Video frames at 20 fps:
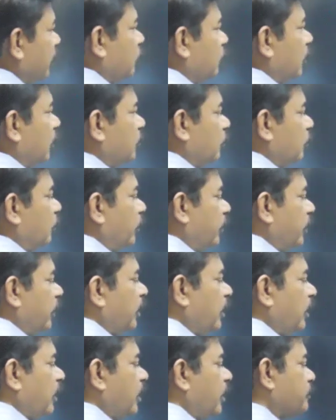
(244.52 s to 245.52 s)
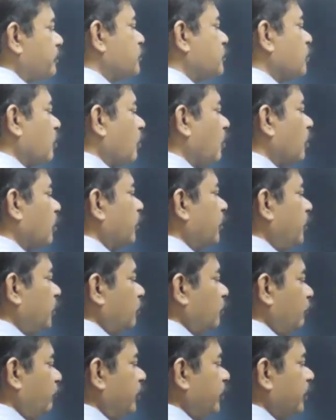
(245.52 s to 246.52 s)
equal to A epsilon naught
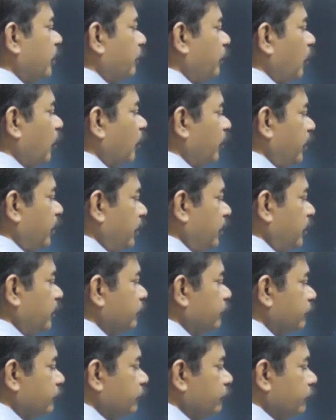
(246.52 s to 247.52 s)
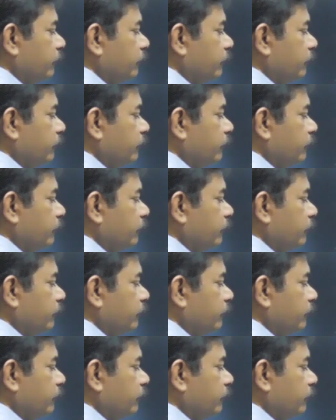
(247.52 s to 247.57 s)
into V upon D.